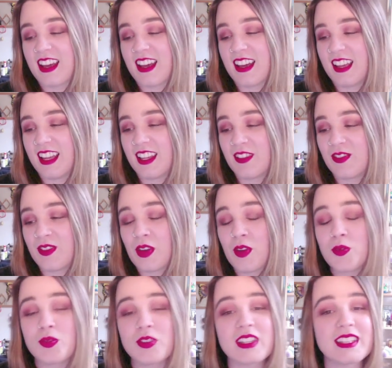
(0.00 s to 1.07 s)
It
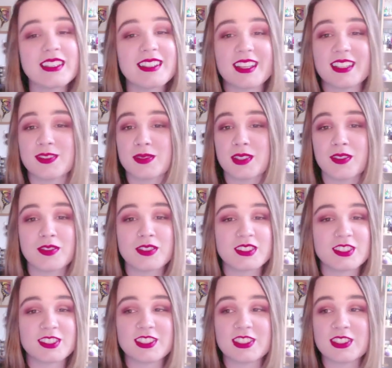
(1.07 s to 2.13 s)
felt really nice when I first
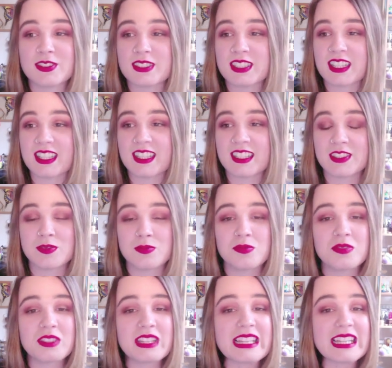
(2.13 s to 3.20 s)
started using it. It's
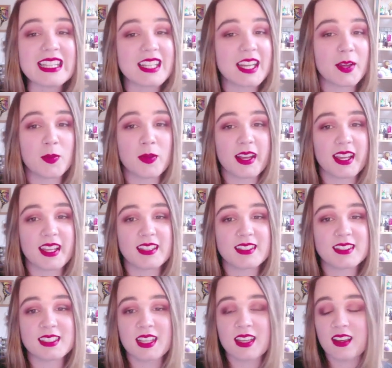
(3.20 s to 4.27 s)
really lightweight.